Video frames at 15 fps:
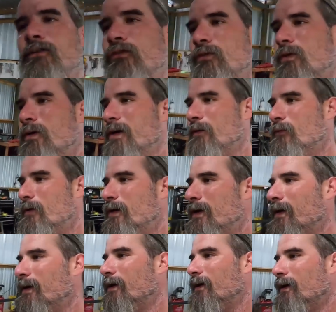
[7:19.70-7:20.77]
Troy,
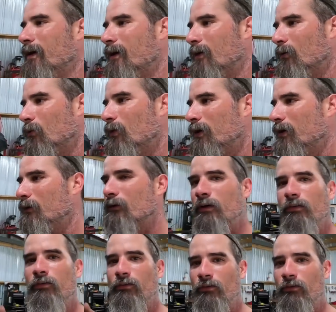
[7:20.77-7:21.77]
what are we going